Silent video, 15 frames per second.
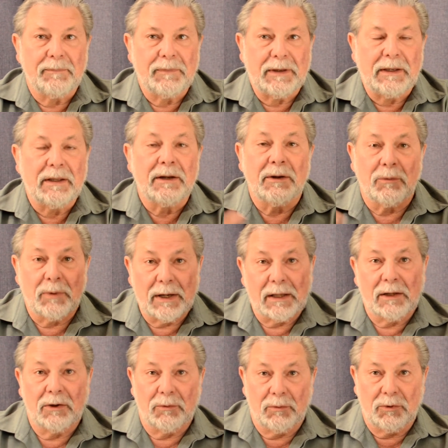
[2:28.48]
in a
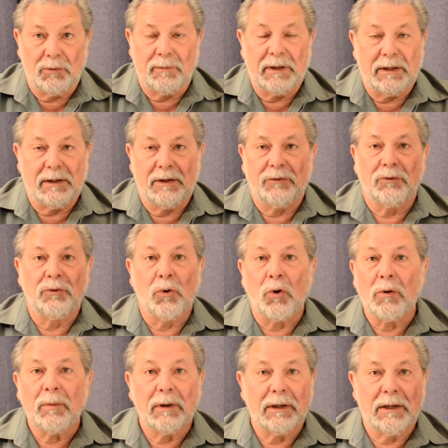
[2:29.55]
regular room that is
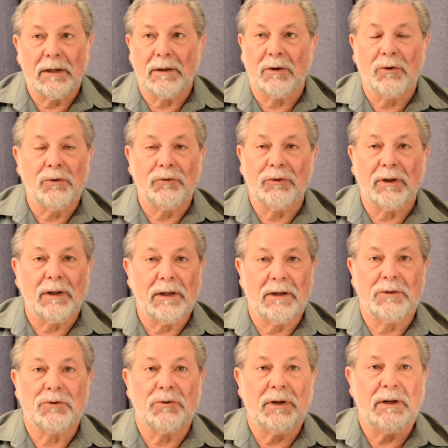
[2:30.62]
normally acoustically
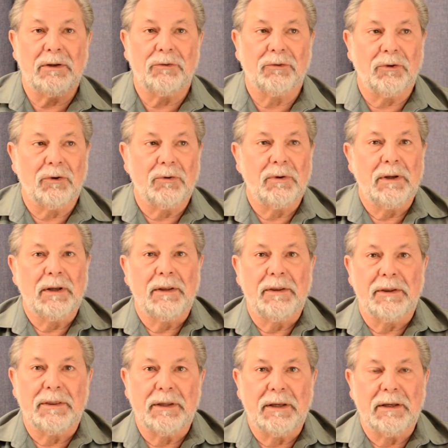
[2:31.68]
untreated. So
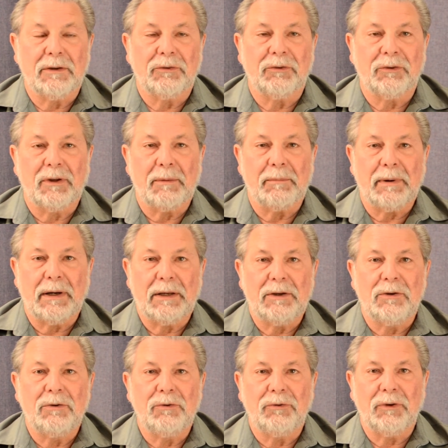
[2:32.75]
the thing is that by
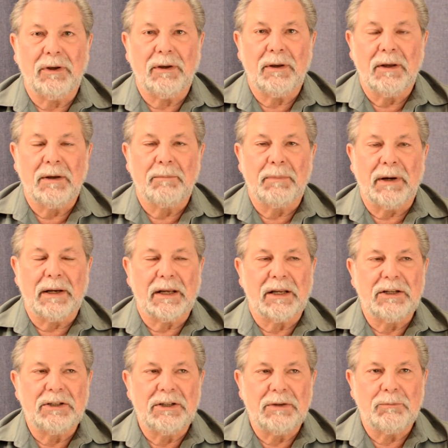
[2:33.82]

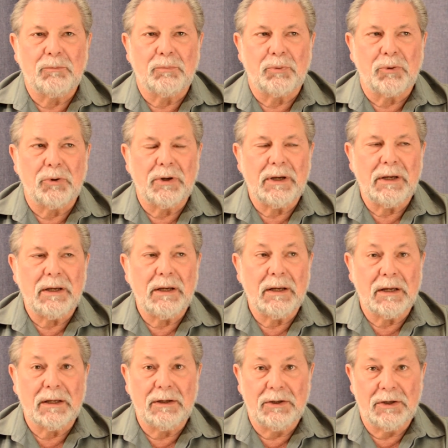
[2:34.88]

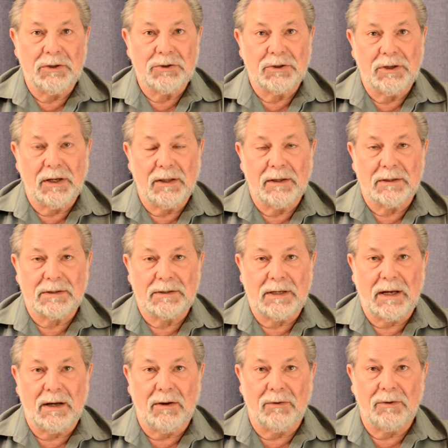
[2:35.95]
preconditioning the
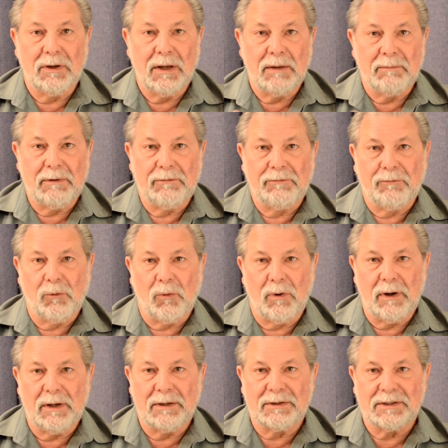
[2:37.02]
sound before
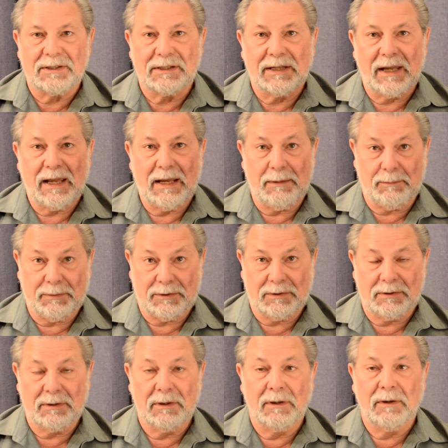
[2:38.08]
it
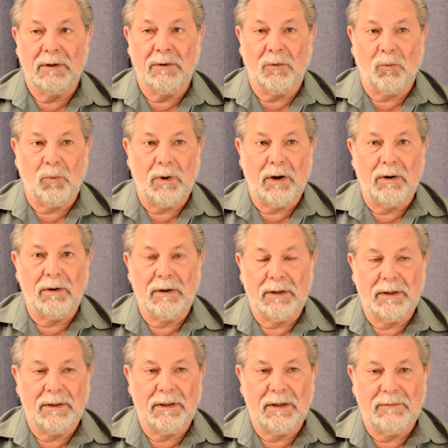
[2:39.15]
escapes where
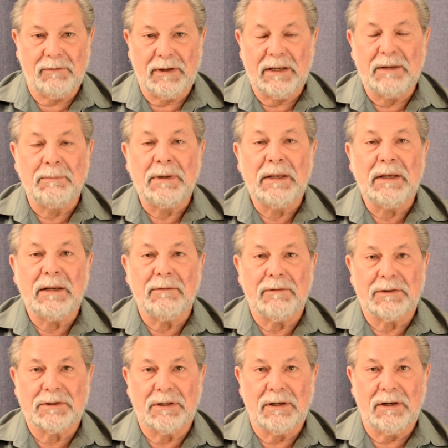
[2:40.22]
the immediate
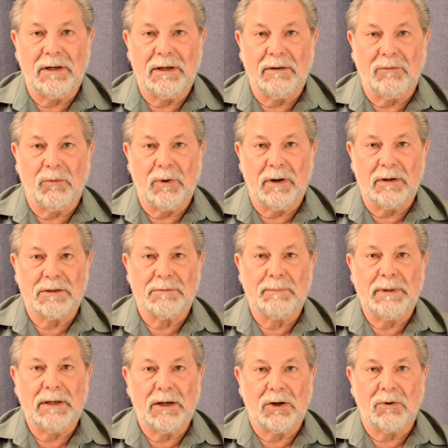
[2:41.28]
vicinity of where it's
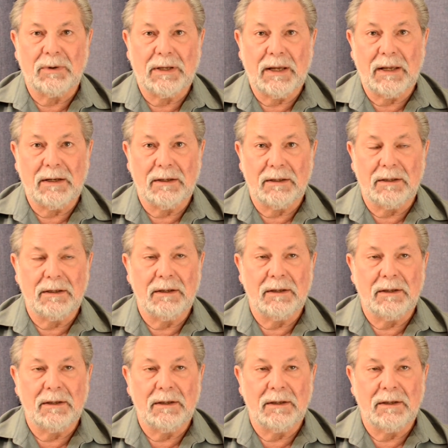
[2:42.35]
being created,